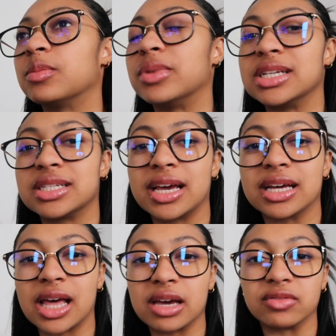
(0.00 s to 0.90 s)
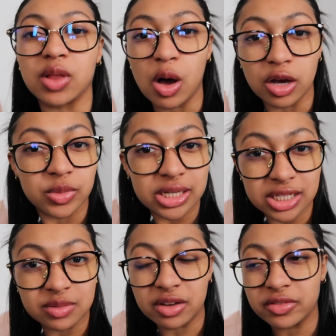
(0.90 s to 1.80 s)
been saying like Vlogmas
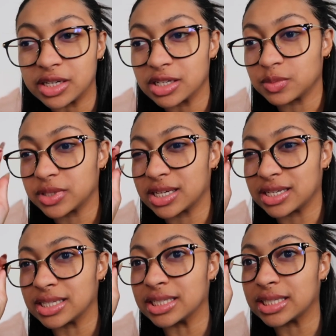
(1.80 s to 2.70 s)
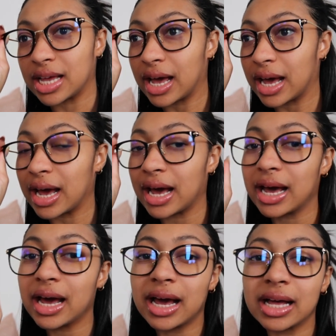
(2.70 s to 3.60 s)
in my videos because
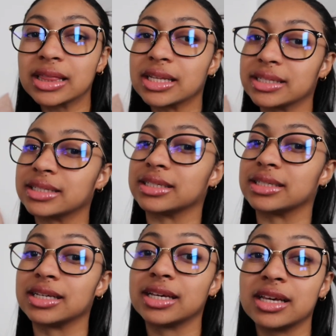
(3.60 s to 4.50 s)
Vlogmas